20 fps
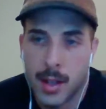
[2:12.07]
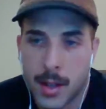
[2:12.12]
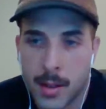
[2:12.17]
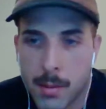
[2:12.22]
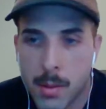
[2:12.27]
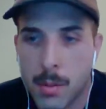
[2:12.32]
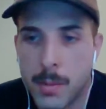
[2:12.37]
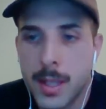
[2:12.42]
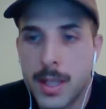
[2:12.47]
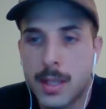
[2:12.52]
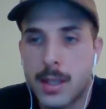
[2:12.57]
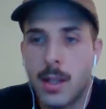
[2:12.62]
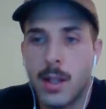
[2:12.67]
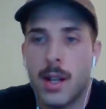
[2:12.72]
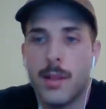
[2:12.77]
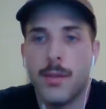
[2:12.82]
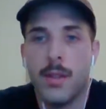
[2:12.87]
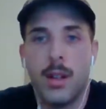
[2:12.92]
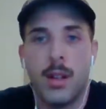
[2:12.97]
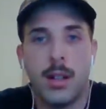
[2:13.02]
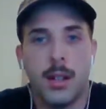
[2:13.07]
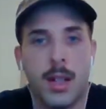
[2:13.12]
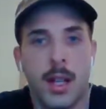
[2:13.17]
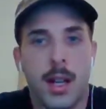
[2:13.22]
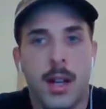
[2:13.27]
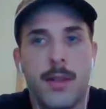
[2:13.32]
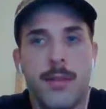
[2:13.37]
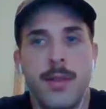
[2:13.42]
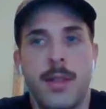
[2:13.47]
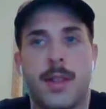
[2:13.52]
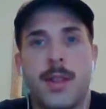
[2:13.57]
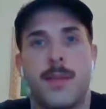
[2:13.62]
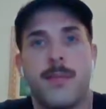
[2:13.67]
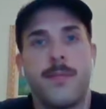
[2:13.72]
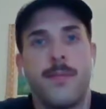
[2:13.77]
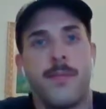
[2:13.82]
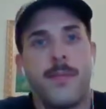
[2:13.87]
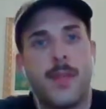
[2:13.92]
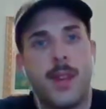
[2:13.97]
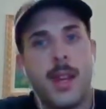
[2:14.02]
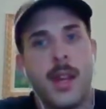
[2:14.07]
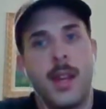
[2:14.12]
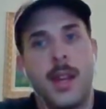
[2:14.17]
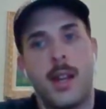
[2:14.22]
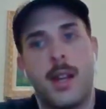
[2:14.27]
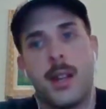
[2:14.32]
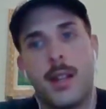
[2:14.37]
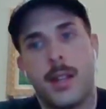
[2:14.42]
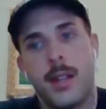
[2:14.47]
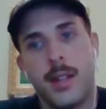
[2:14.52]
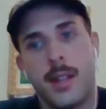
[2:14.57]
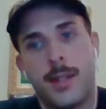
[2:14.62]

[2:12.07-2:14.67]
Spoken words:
well, we just don't have long left, and